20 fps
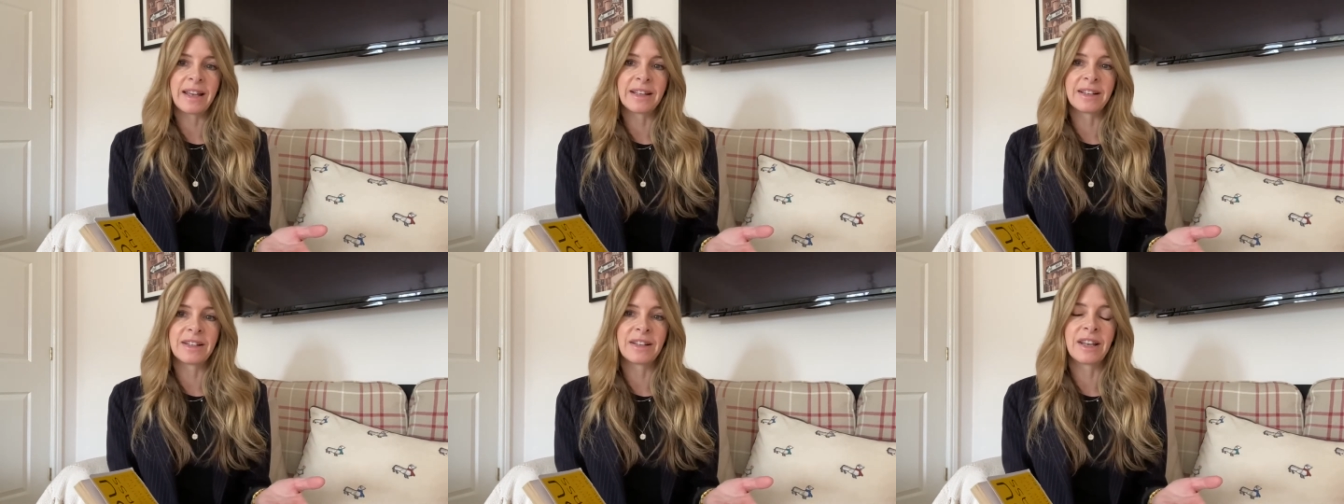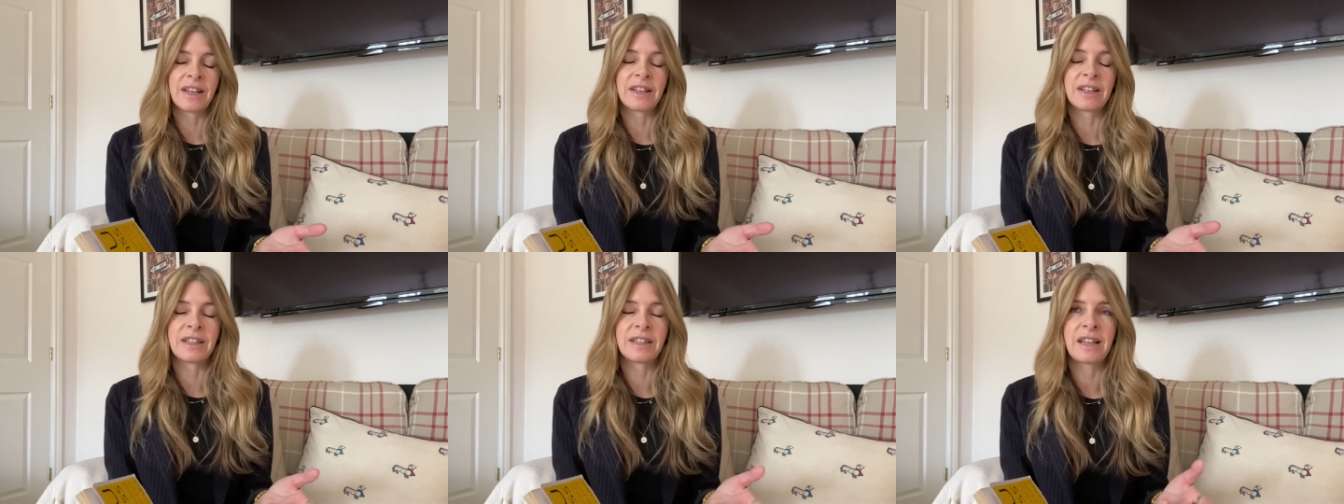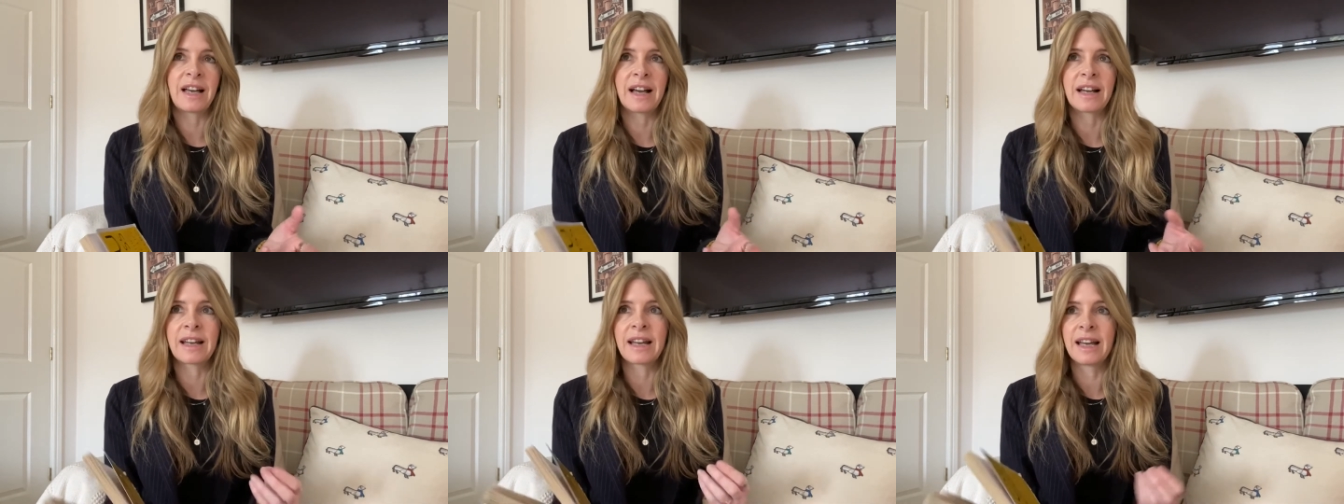and
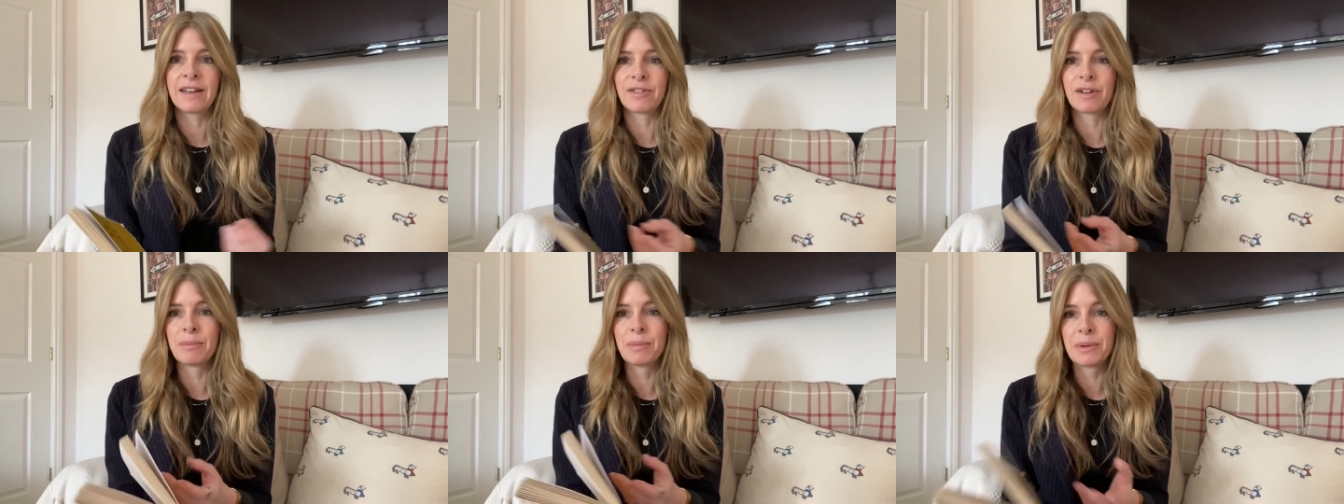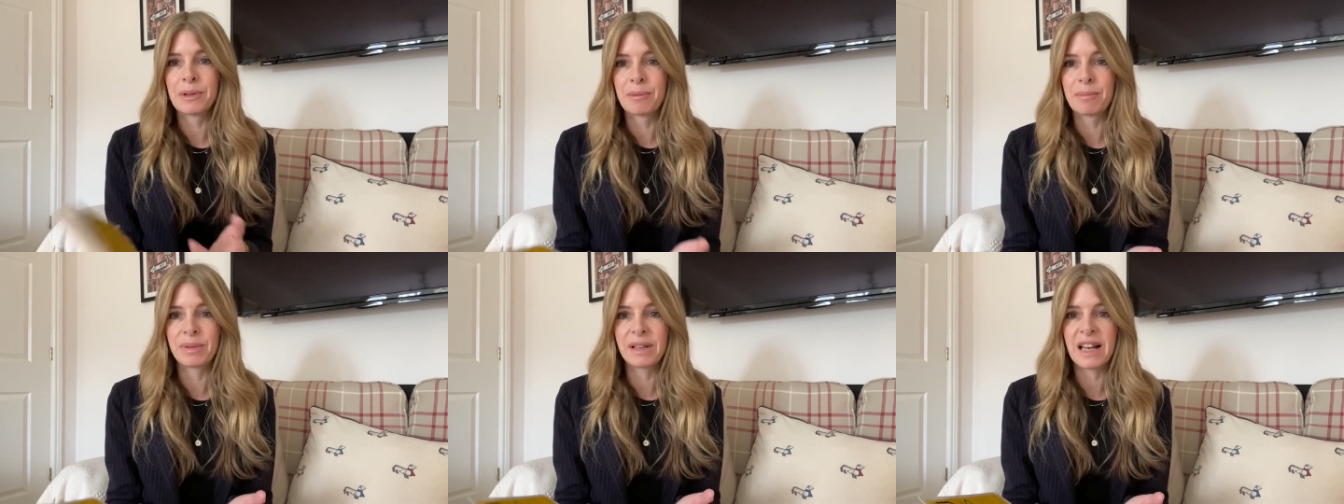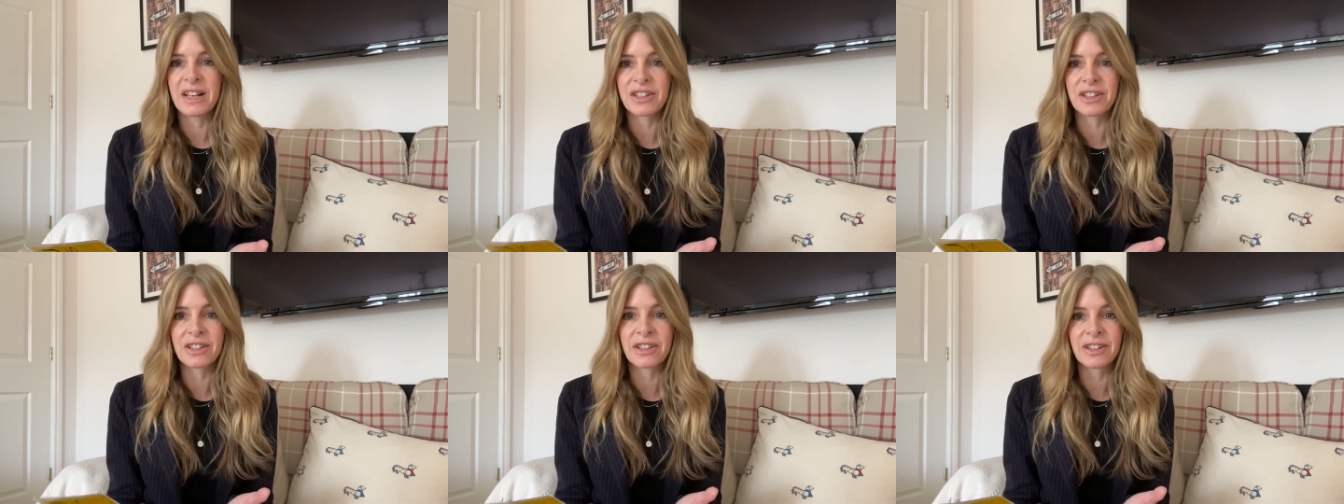that gave her more
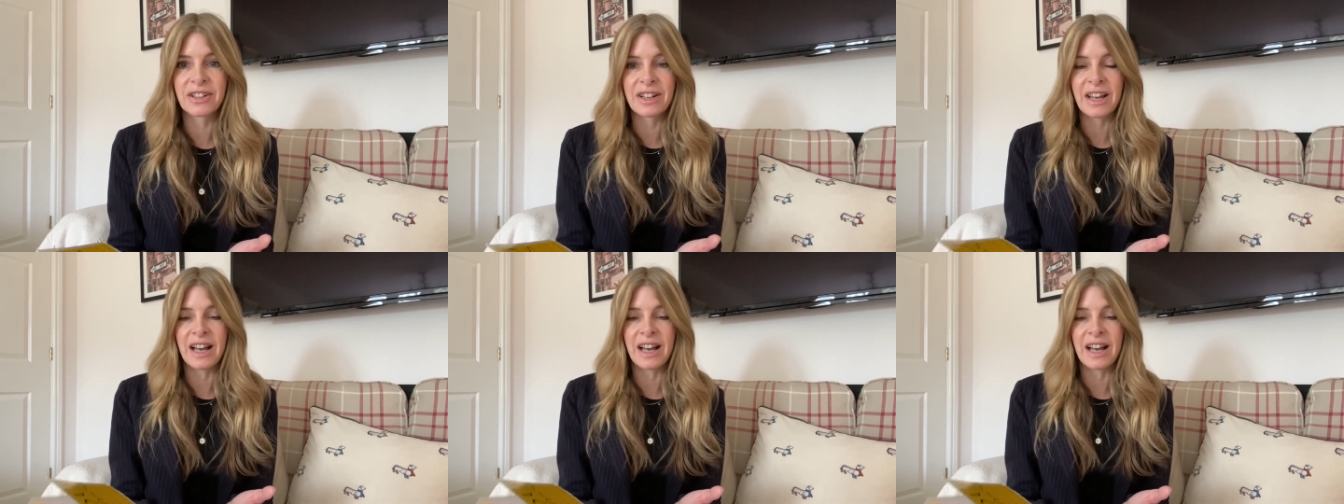pleasure than